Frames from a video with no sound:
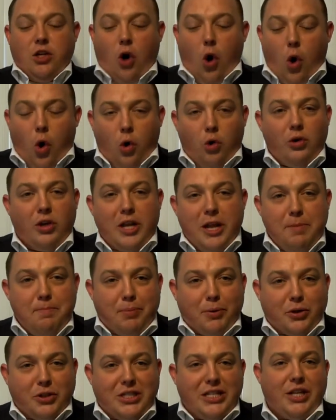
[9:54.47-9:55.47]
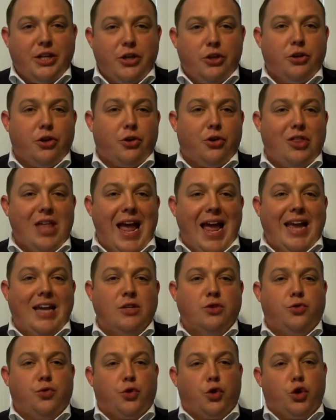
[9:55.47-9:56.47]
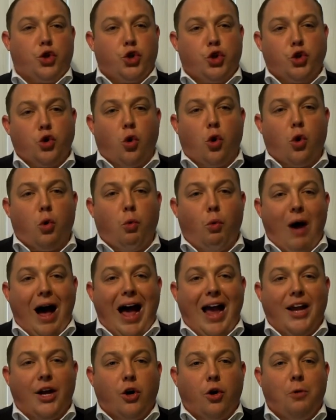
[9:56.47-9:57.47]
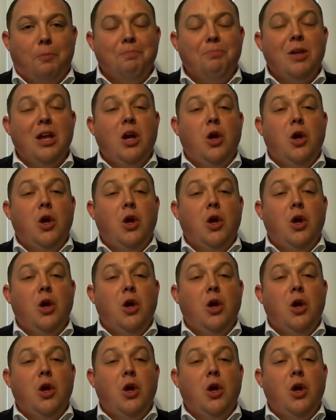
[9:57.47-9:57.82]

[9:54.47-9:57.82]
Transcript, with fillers: only particular things for a short while,